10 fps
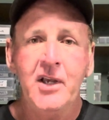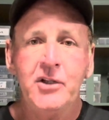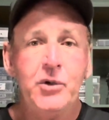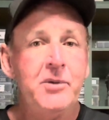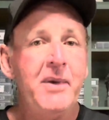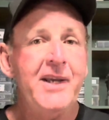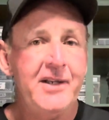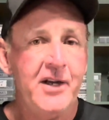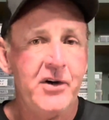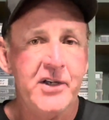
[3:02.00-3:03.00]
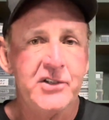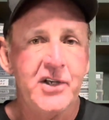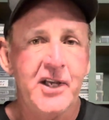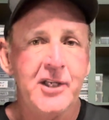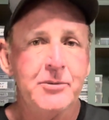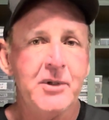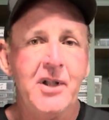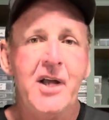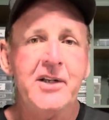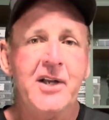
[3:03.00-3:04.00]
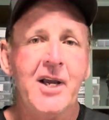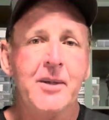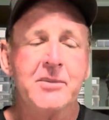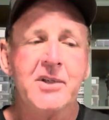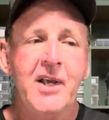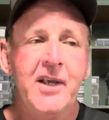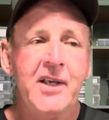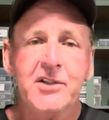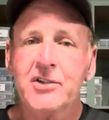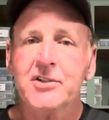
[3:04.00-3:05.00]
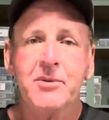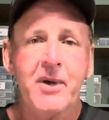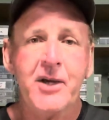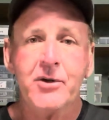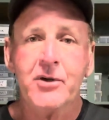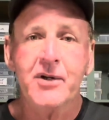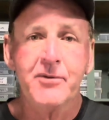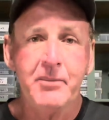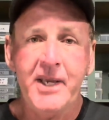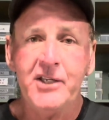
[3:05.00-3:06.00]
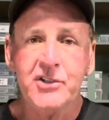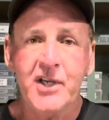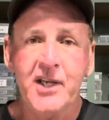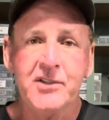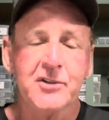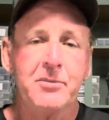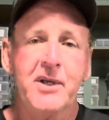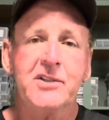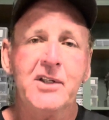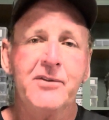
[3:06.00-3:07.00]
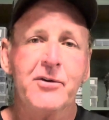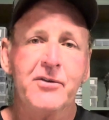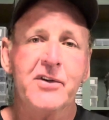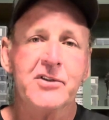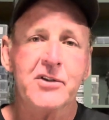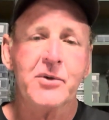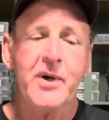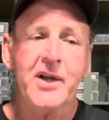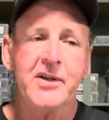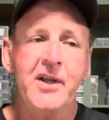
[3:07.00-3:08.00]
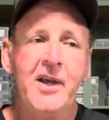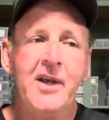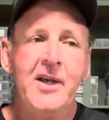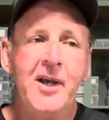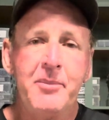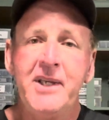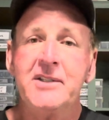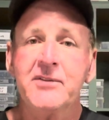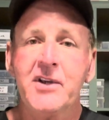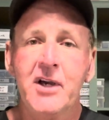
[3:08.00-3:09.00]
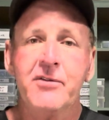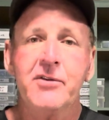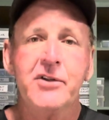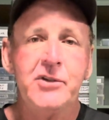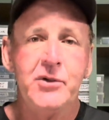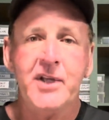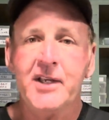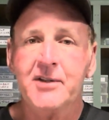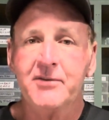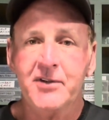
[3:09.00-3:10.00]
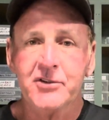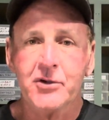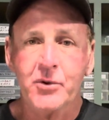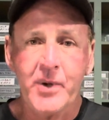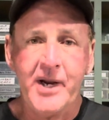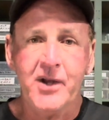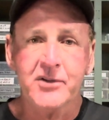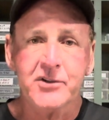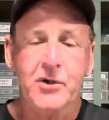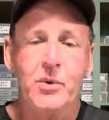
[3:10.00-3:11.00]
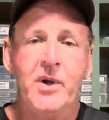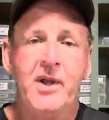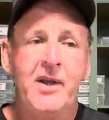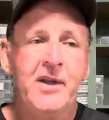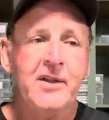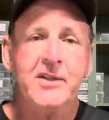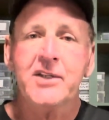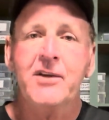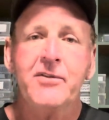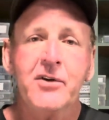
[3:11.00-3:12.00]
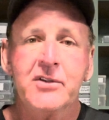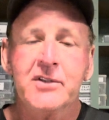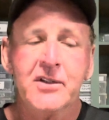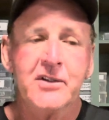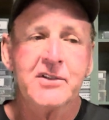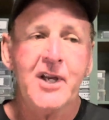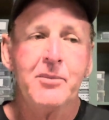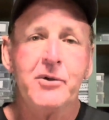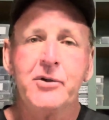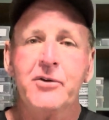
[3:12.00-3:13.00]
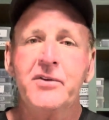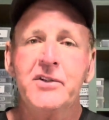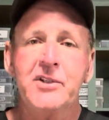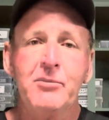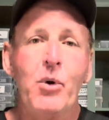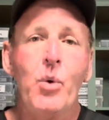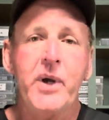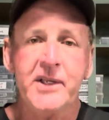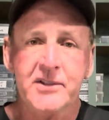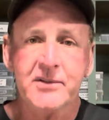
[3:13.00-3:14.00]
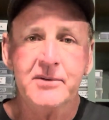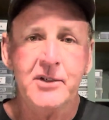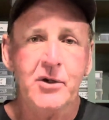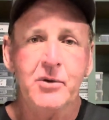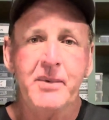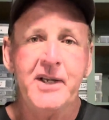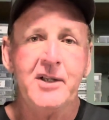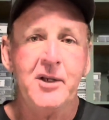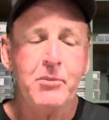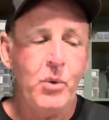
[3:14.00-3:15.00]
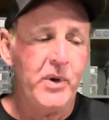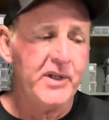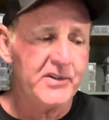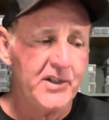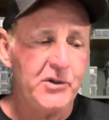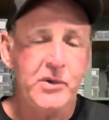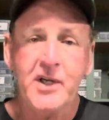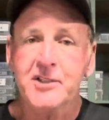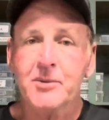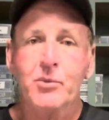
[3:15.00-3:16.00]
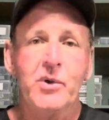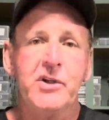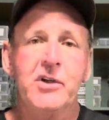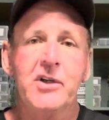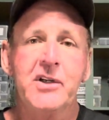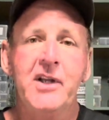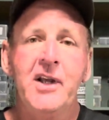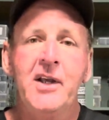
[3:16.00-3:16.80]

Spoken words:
You can make an area change, but a lot of times it's just a matter of a bait change, especially if you're fishing around a piece of cover that you think the fish are around. So let's say, for example, you're fishing points, you know, main lake points, and you catch them really good